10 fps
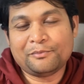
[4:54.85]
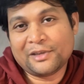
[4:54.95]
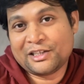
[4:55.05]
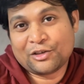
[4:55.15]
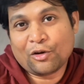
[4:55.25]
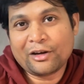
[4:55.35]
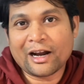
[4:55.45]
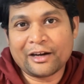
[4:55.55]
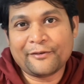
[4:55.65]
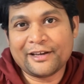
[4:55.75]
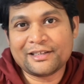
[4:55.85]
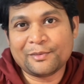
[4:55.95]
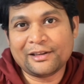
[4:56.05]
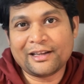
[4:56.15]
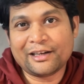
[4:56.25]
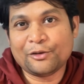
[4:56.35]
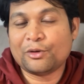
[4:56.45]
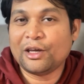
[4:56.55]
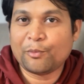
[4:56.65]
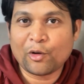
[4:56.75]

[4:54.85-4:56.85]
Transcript: It's not advisable that you keep